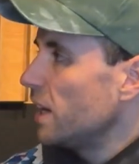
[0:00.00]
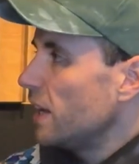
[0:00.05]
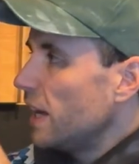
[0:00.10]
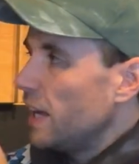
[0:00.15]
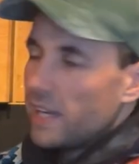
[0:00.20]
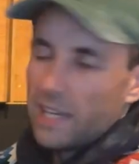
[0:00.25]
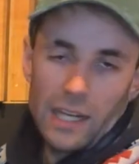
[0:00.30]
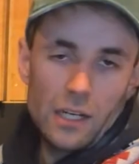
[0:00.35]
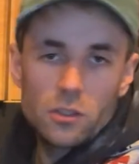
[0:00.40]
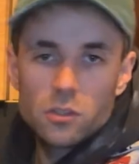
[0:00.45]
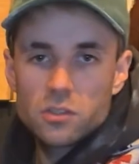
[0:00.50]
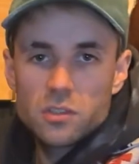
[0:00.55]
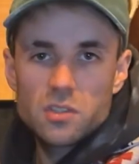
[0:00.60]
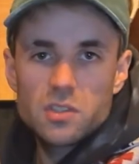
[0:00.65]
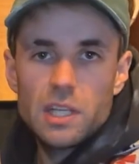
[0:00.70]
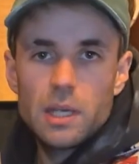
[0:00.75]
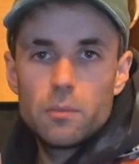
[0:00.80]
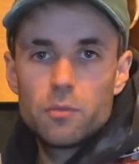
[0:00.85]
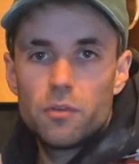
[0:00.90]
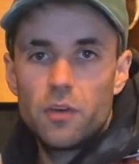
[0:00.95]
It kind of does the
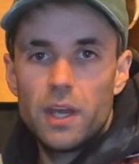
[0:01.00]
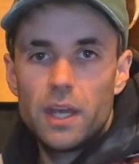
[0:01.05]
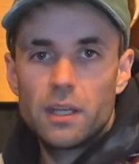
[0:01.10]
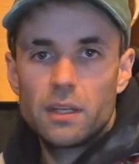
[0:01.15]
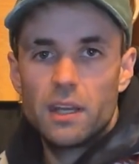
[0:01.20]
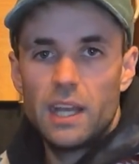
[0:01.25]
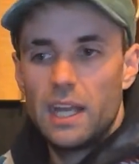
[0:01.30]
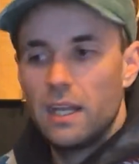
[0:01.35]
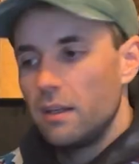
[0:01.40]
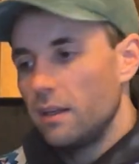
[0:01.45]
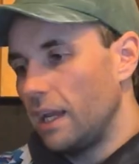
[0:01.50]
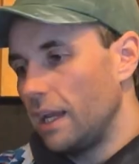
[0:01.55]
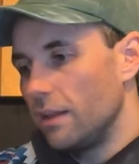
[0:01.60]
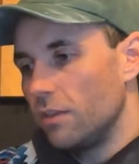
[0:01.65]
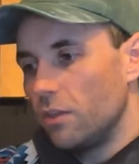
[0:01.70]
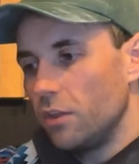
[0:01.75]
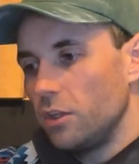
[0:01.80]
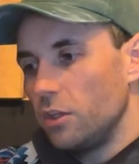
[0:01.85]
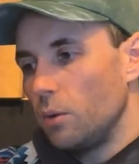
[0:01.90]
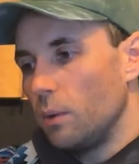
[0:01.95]
same thing
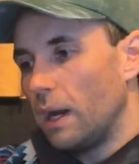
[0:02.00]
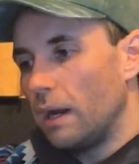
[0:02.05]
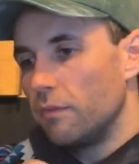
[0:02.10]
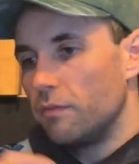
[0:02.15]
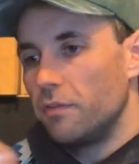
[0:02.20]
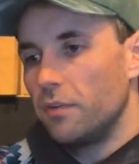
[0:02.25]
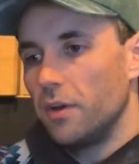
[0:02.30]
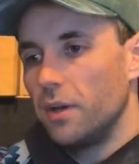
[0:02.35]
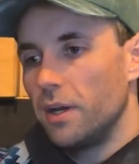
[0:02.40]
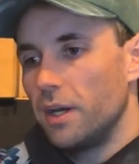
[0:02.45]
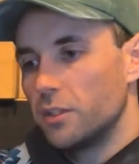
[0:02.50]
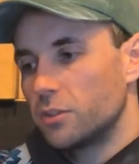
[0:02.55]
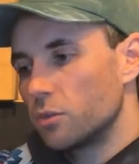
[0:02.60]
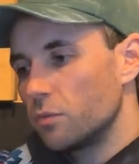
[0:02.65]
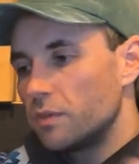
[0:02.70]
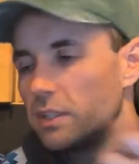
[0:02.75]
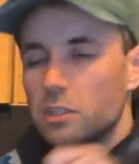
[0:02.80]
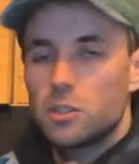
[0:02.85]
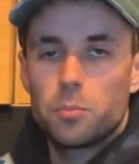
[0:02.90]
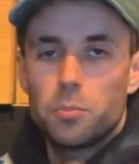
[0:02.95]
in that you have
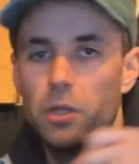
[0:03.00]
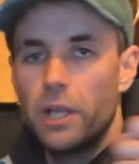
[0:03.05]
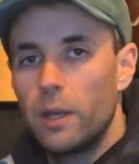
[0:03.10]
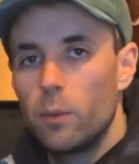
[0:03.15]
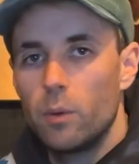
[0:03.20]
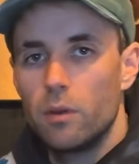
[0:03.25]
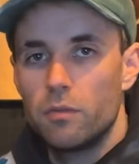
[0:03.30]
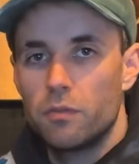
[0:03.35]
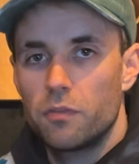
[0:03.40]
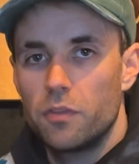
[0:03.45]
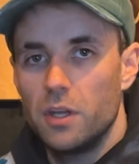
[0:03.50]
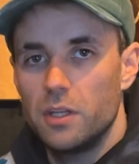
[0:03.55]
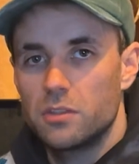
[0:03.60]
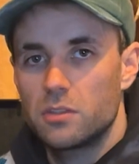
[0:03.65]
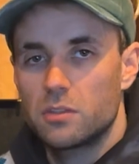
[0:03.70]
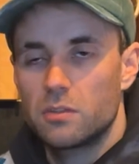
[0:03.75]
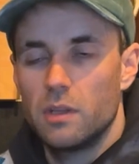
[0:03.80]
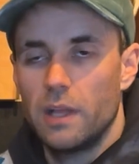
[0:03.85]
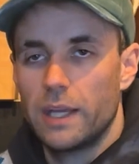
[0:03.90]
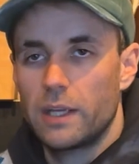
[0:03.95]
something to play with
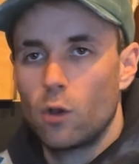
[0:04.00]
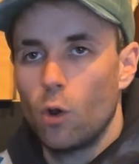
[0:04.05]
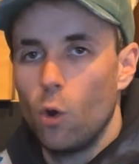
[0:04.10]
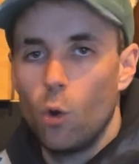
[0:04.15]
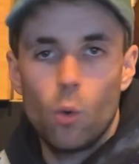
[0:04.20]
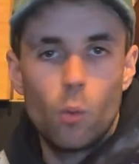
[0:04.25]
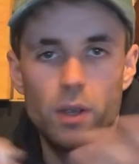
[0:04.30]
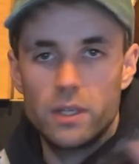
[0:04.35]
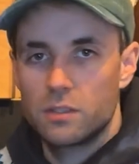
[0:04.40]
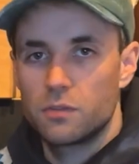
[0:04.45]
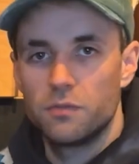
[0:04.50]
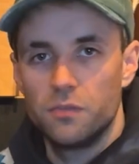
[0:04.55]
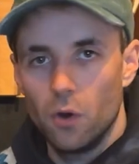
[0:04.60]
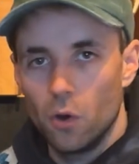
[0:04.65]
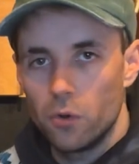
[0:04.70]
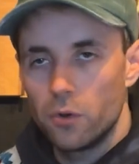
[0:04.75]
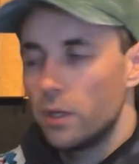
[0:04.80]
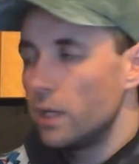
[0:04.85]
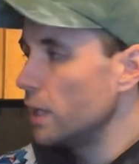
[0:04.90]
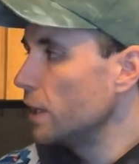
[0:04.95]
that's like always
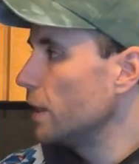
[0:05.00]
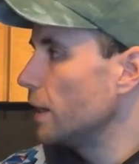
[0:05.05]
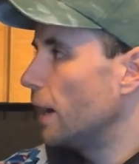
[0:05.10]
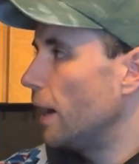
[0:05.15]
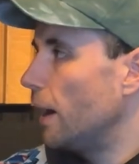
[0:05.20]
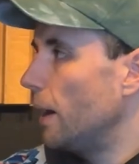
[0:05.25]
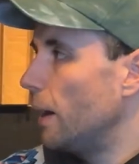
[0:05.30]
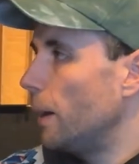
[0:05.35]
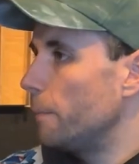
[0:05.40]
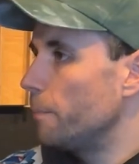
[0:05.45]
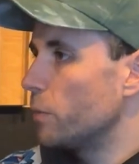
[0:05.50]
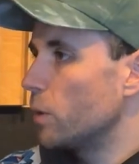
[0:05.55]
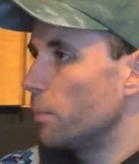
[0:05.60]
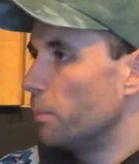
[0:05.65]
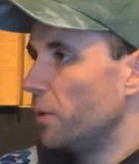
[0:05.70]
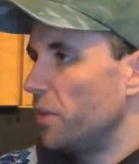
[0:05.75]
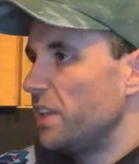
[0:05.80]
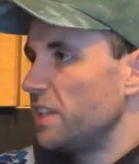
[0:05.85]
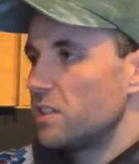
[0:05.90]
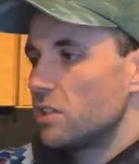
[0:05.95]
fun.
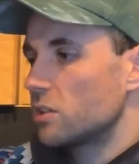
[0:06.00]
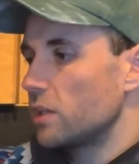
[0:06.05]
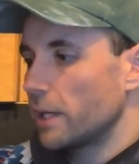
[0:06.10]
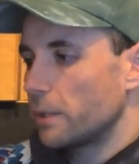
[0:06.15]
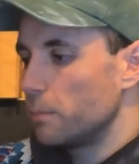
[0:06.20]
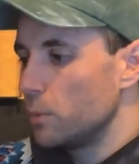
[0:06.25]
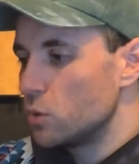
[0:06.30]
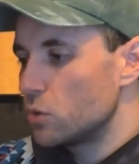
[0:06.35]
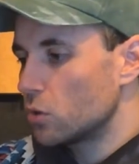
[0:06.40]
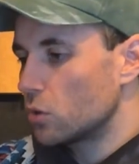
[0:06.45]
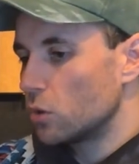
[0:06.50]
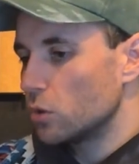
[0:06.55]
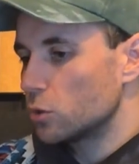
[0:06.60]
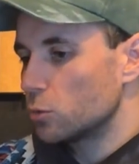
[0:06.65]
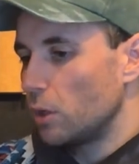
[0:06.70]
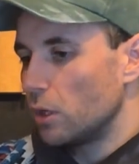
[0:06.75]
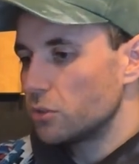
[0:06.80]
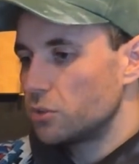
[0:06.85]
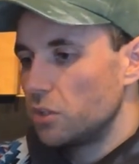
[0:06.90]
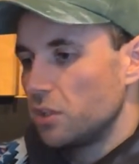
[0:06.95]
But this is like musical as
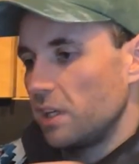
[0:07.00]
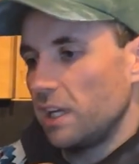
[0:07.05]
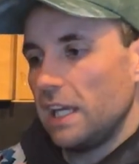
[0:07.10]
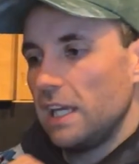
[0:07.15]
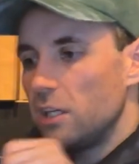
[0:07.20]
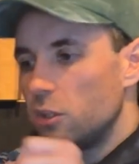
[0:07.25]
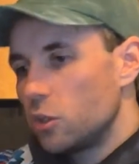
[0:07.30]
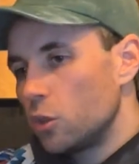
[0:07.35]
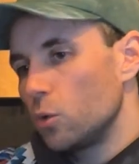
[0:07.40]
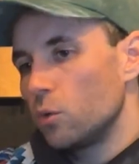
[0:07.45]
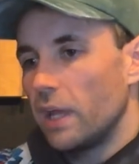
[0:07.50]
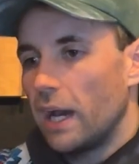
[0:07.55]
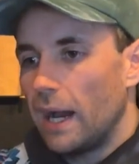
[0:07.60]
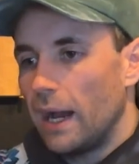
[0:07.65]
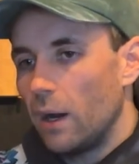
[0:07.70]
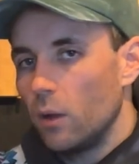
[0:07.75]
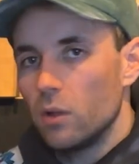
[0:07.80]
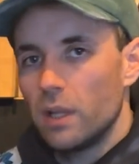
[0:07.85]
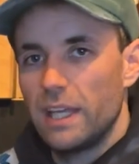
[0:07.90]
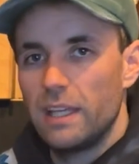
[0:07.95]
well, so you can EQ that
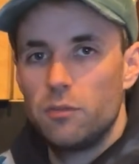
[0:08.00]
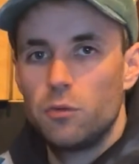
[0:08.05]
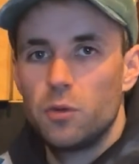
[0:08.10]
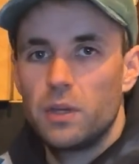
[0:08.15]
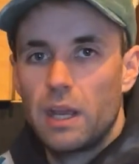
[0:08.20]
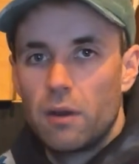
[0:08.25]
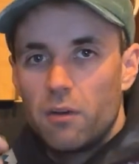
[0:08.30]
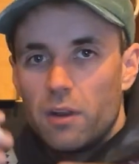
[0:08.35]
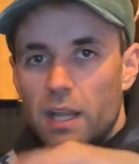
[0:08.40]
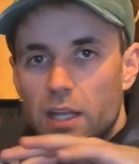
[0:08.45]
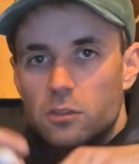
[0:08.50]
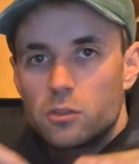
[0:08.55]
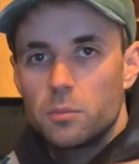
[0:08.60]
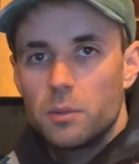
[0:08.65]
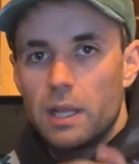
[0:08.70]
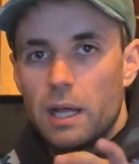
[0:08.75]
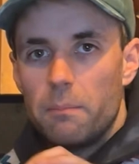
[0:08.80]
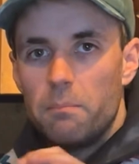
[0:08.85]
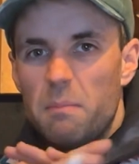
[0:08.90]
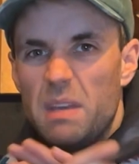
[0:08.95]
out. Like if you get rid of some
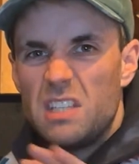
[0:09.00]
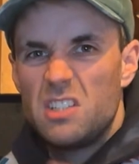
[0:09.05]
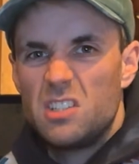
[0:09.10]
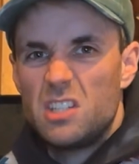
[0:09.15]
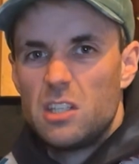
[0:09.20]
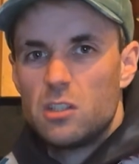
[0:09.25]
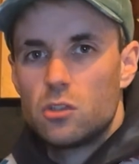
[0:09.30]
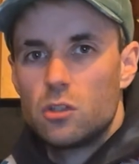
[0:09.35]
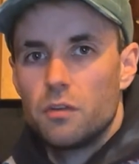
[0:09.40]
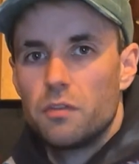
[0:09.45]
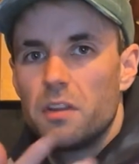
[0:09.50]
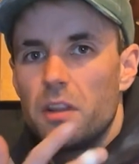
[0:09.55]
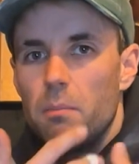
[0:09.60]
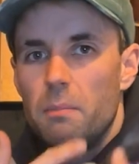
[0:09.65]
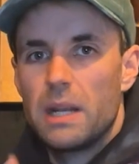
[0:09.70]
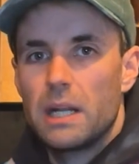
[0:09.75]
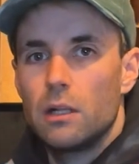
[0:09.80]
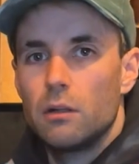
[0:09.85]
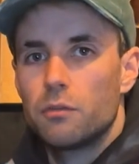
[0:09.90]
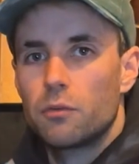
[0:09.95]
of that misty stuff in the
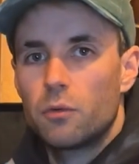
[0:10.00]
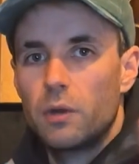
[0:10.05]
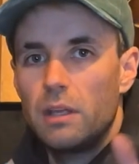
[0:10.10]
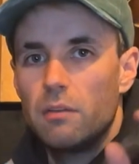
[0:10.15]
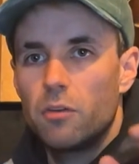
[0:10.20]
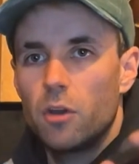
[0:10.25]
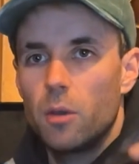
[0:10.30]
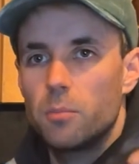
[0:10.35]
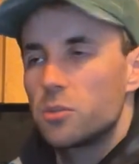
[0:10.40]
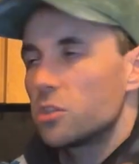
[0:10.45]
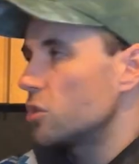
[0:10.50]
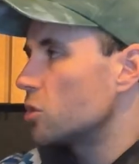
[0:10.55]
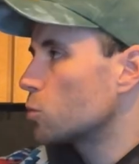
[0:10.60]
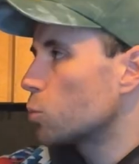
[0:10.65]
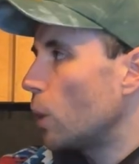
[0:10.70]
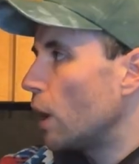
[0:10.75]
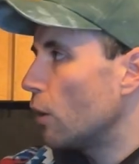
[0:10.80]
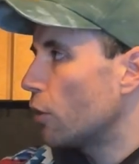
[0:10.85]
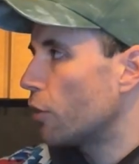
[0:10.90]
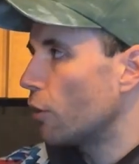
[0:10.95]
middle for reverbs, it's just
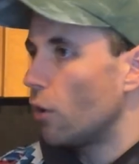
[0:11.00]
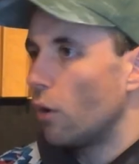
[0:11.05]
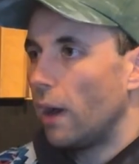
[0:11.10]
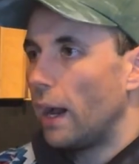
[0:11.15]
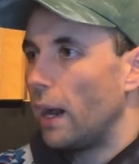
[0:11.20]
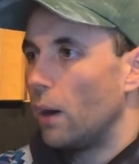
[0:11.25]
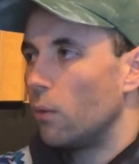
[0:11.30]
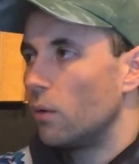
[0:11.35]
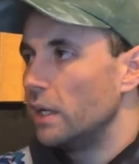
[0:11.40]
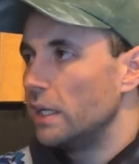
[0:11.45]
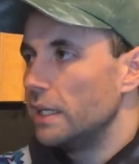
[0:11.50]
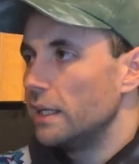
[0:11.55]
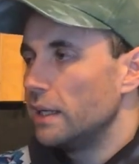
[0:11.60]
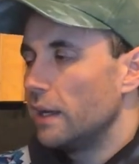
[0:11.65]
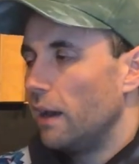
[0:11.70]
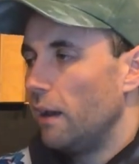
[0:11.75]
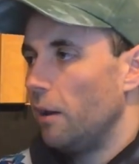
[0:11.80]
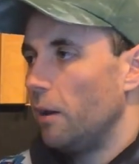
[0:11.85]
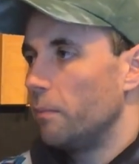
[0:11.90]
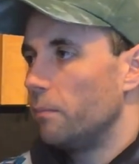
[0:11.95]
well thought out,
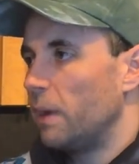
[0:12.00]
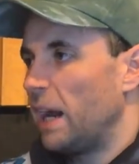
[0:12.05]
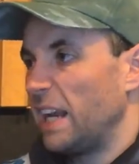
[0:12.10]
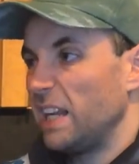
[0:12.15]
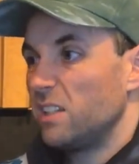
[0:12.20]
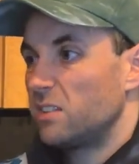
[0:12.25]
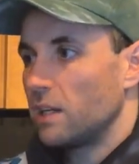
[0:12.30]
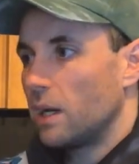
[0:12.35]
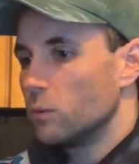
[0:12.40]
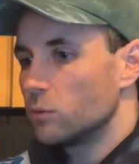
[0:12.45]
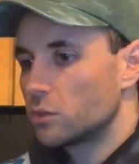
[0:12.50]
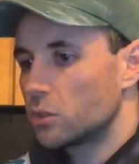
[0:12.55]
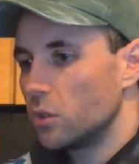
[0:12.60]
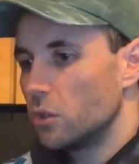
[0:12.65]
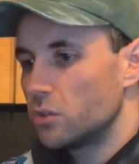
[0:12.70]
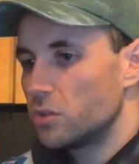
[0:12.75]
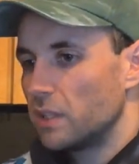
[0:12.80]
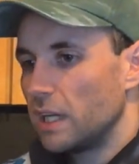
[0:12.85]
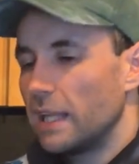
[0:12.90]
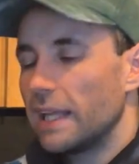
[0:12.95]
and it sounds
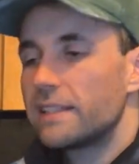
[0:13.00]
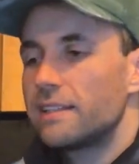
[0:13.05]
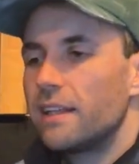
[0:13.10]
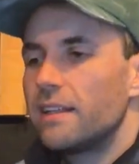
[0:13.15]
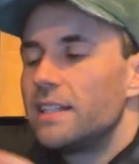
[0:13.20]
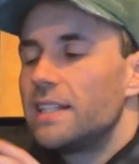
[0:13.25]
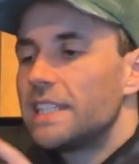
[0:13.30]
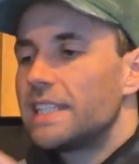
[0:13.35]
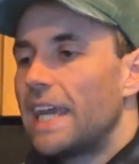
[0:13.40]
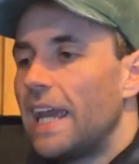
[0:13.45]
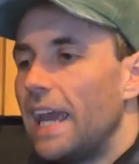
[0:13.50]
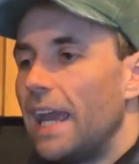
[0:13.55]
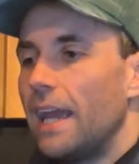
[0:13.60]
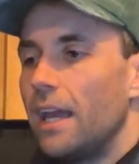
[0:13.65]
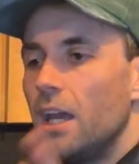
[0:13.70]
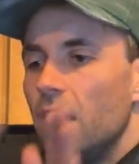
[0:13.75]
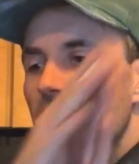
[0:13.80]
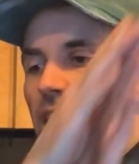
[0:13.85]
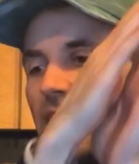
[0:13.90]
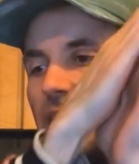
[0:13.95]
good. And like I said, the
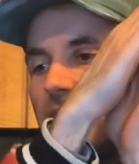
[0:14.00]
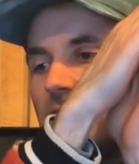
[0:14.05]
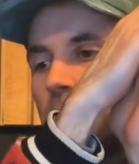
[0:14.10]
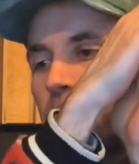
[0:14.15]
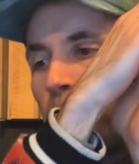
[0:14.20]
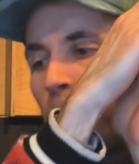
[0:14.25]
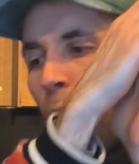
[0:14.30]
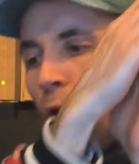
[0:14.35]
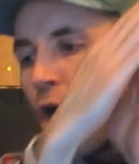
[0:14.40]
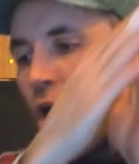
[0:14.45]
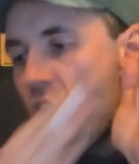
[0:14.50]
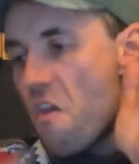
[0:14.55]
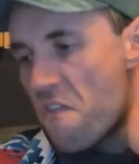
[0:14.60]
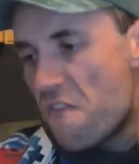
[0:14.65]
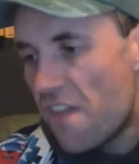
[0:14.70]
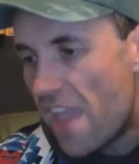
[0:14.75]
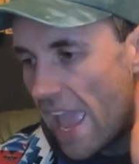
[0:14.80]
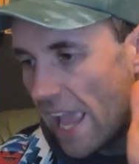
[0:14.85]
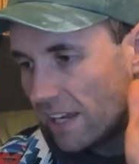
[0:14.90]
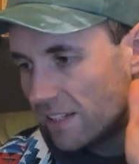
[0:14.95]
decay is
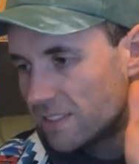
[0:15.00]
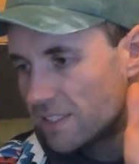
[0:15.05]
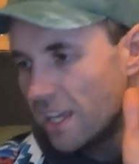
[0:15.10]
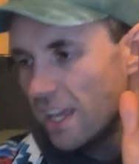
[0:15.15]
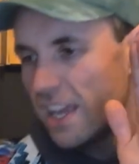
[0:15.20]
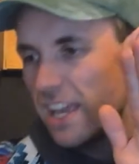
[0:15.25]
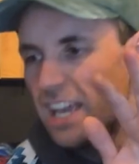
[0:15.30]
perfect.